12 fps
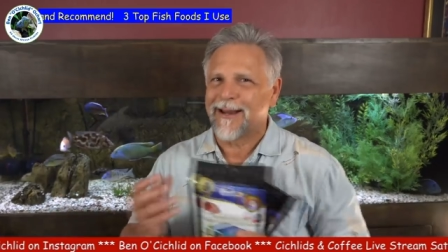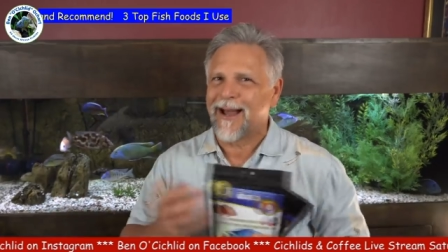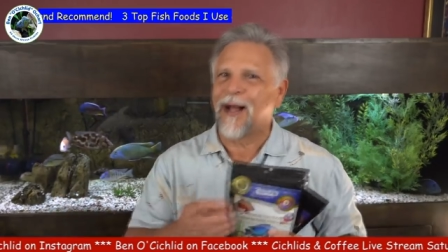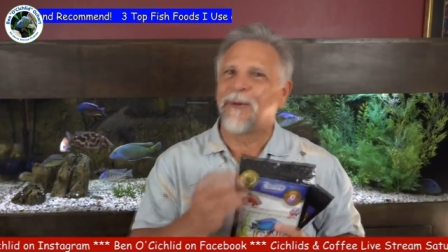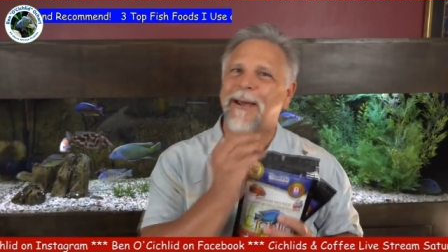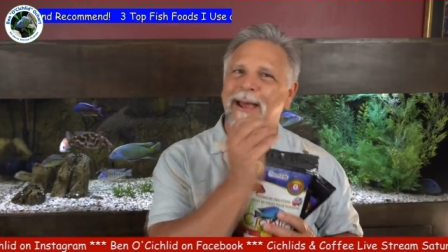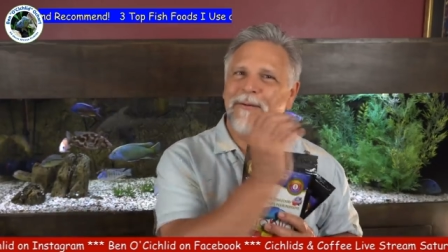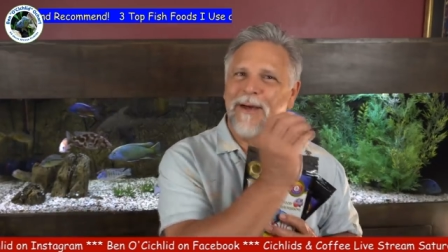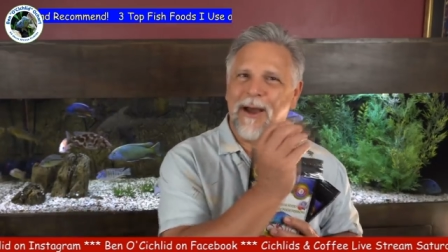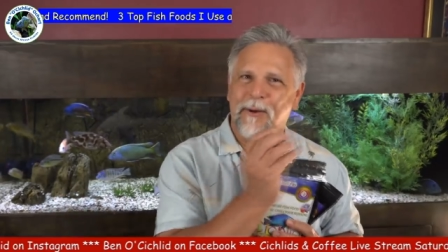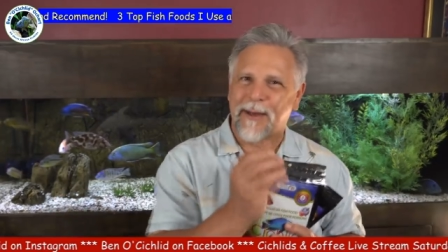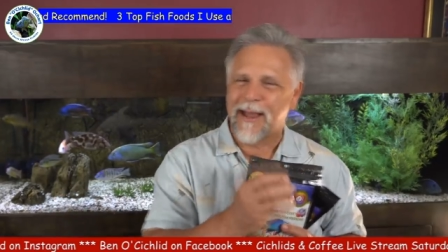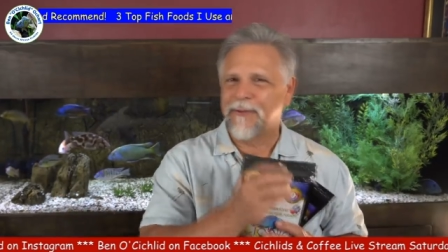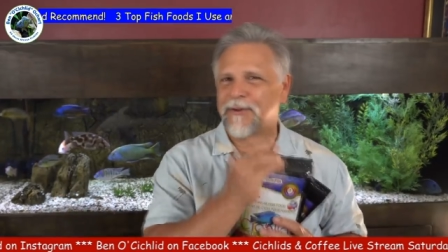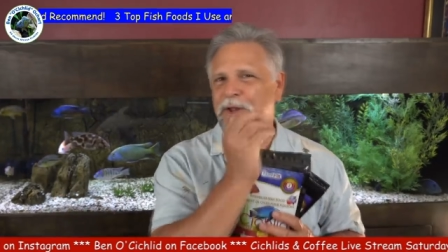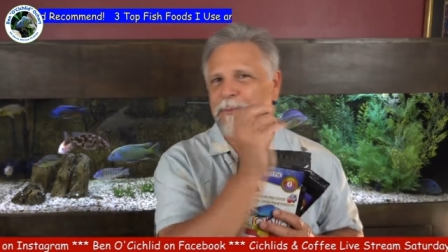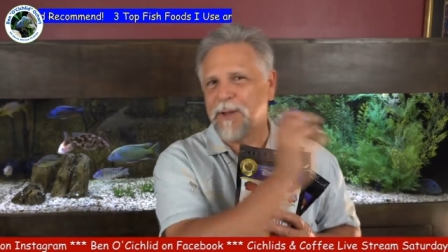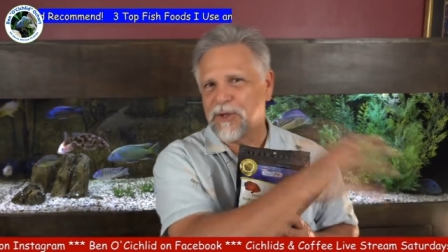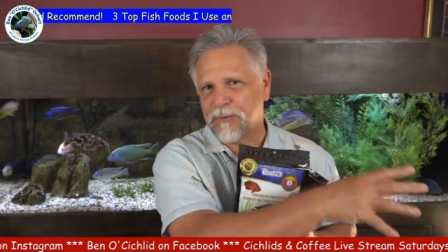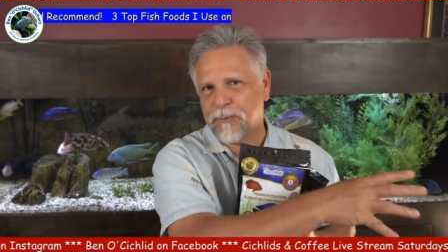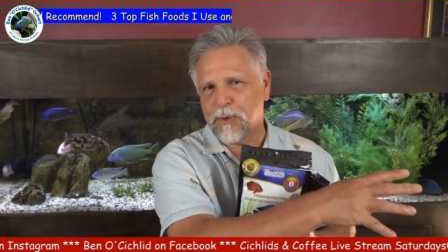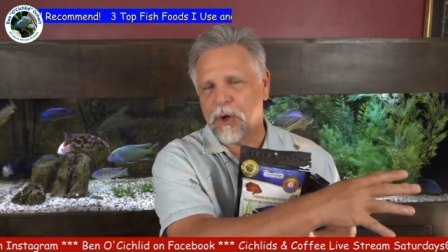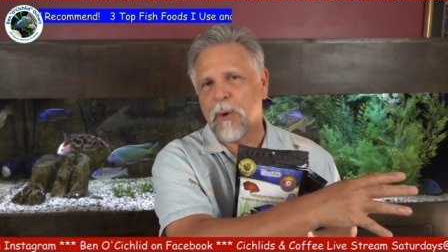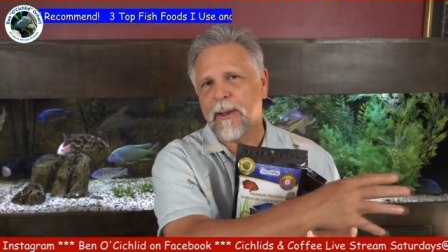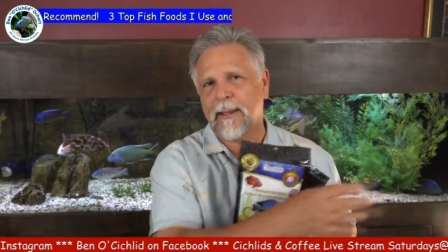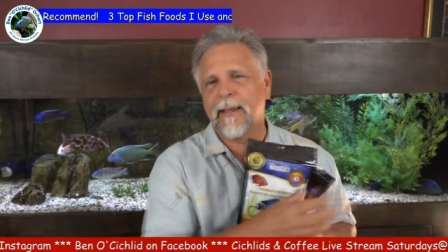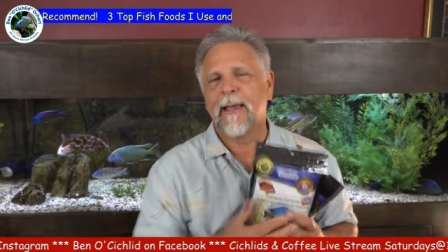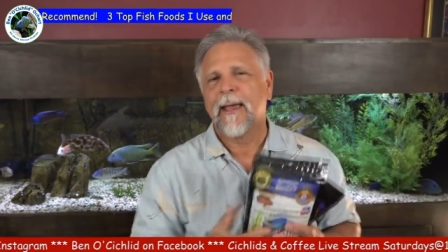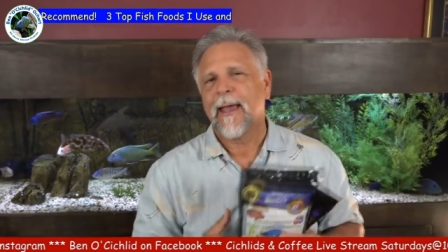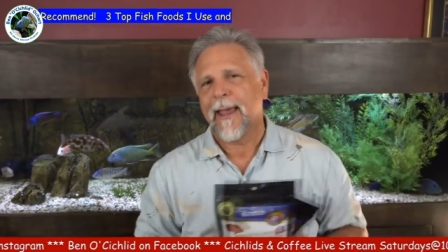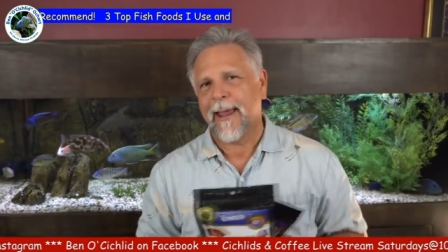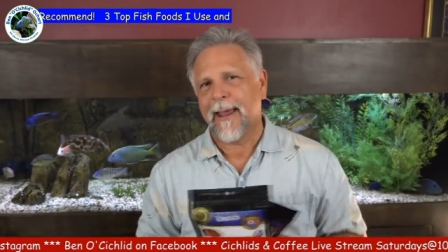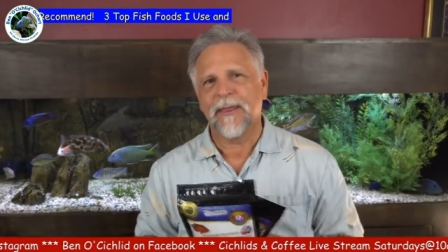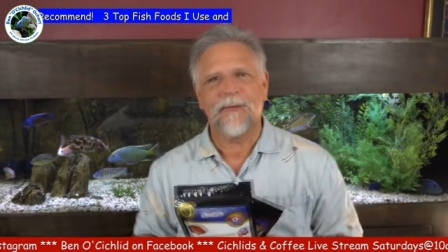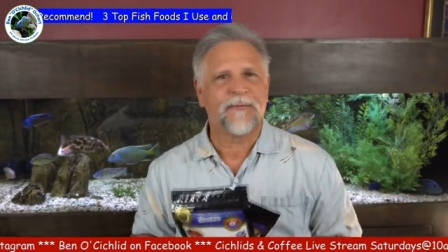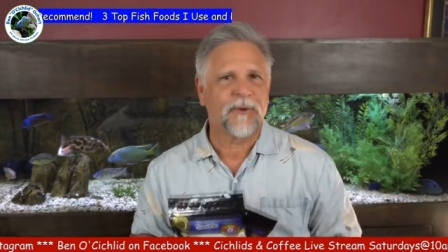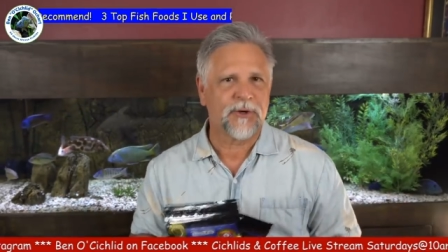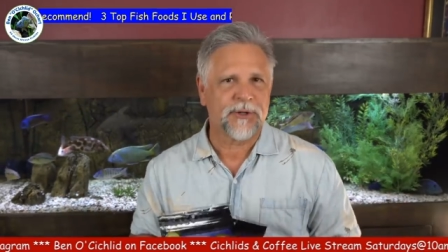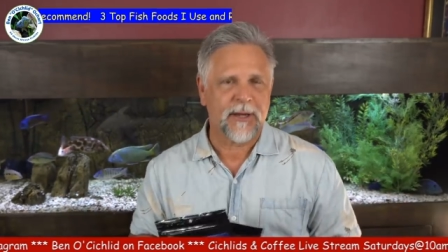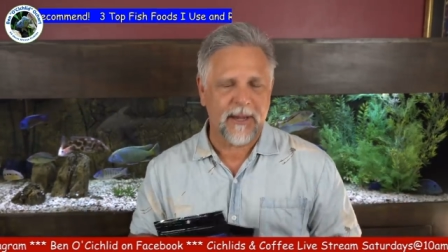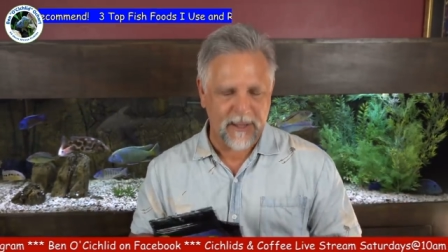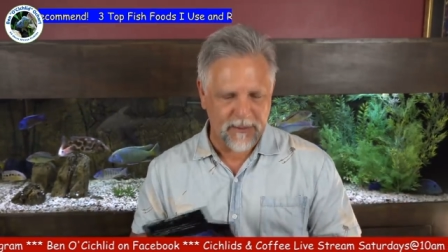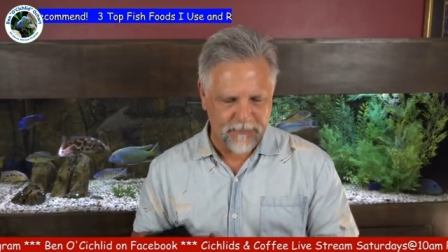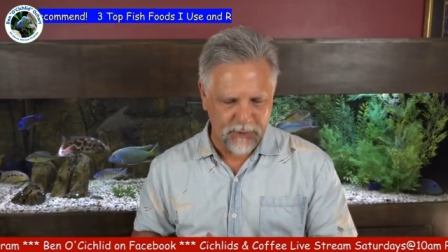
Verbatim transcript: I already have I already have another pinch of food going in the first in the first